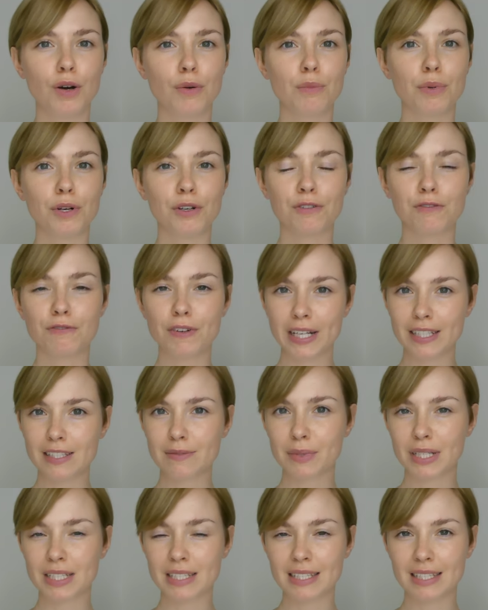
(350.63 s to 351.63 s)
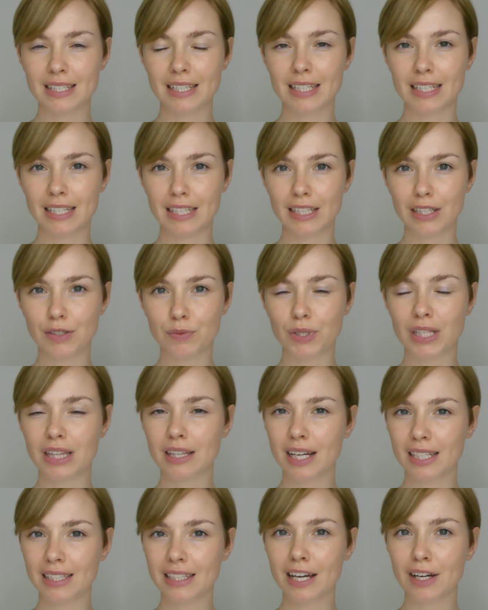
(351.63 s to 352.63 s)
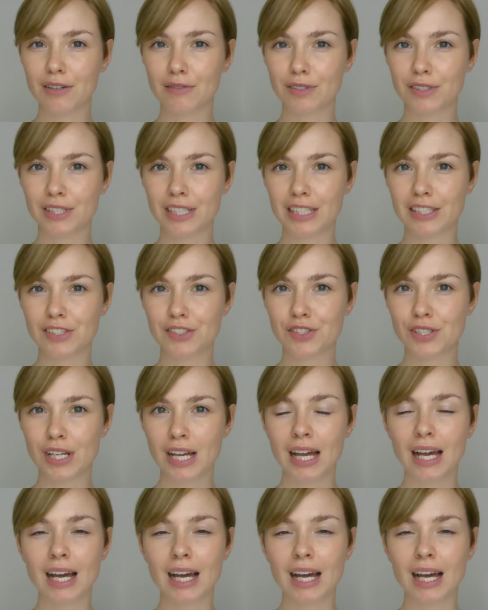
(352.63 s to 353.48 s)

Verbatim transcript: perfects my skin with light coverage,